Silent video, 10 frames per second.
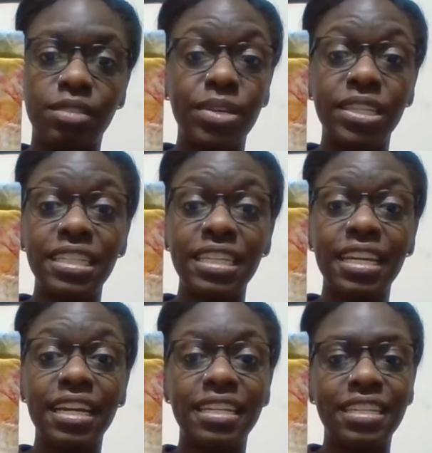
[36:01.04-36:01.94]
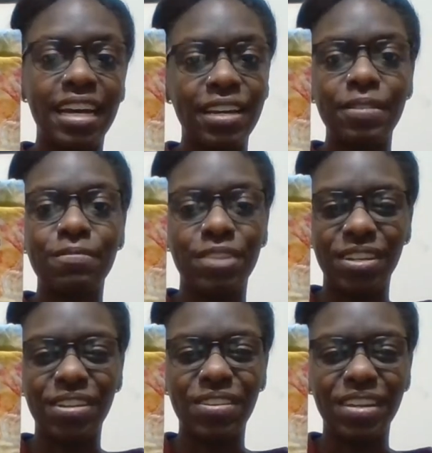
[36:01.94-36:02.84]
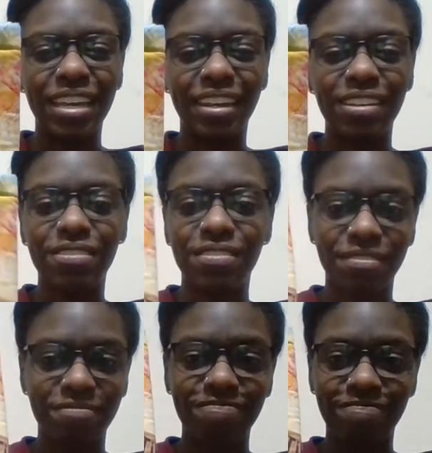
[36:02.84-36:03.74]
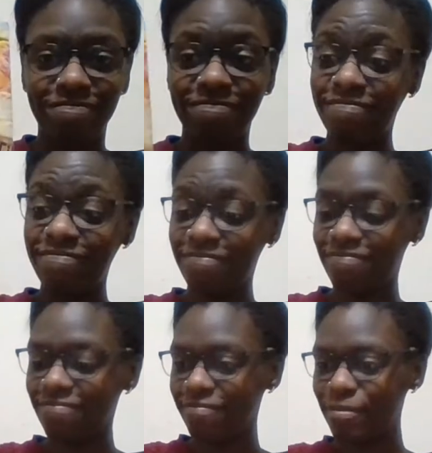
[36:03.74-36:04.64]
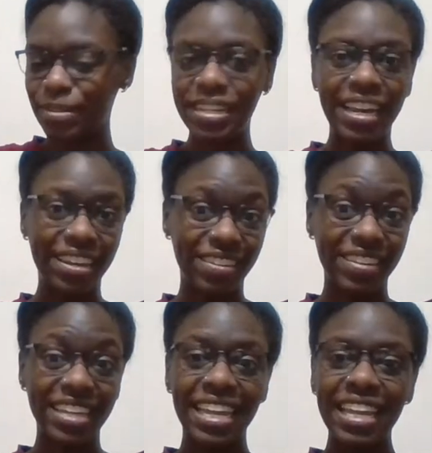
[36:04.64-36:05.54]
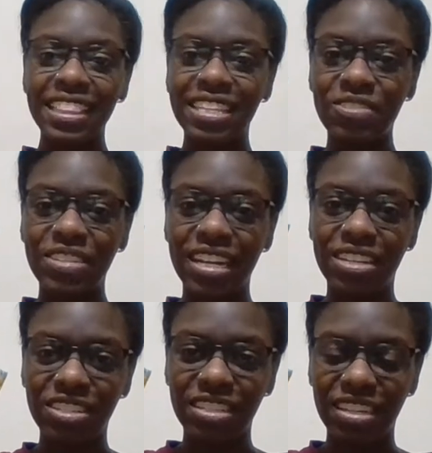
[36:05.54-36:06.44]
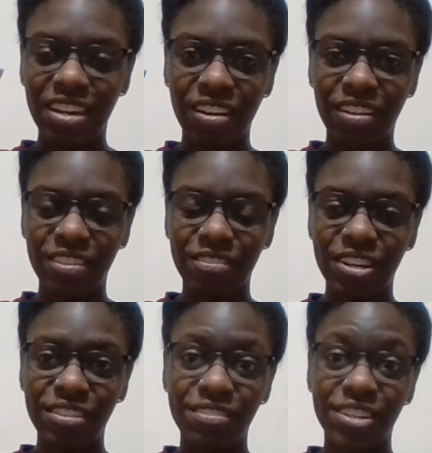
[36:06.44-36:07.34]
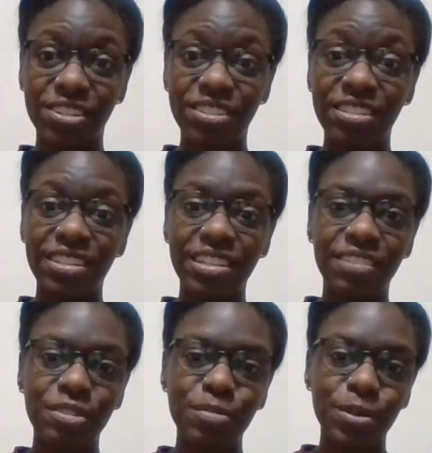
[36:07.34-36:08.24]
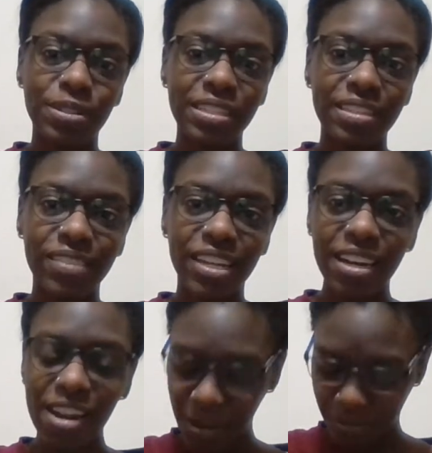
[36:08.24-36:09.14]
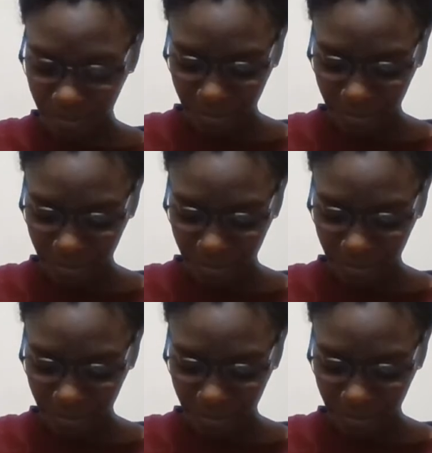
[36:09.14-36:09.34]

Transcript: is messy, and I am very creative. Mm-hmm. Pretty accurate. This was actually the very first Love You More sleeve that I got.